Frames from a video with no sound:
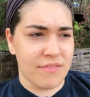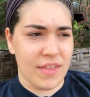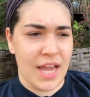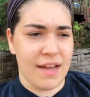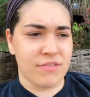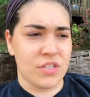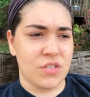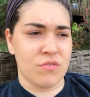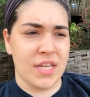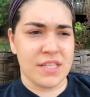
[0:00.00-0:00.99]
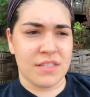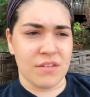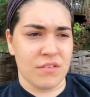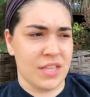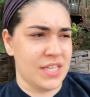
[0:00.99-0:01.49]
If they have to do this
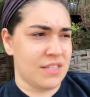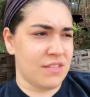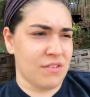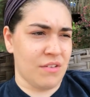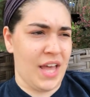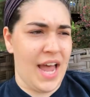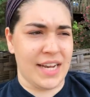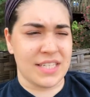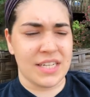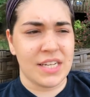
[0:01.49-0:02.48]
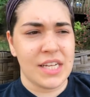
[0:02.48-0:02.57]
or this or that,